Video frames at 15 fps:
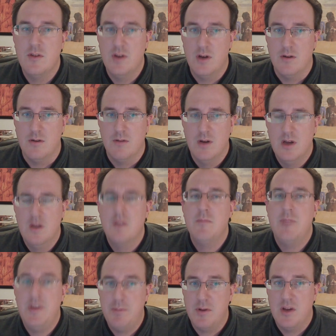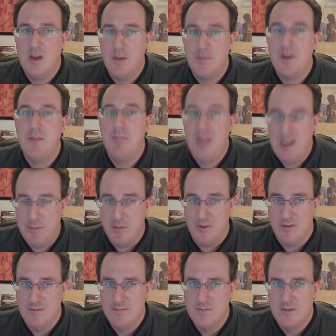No, people helping people
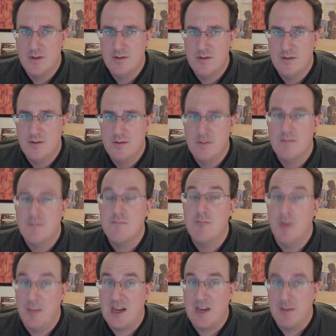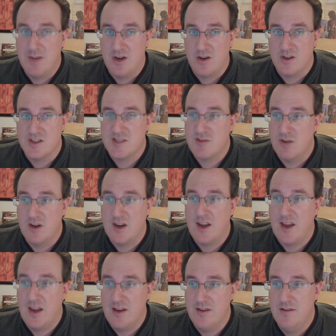will make America strong
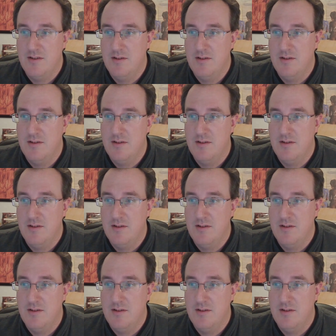again.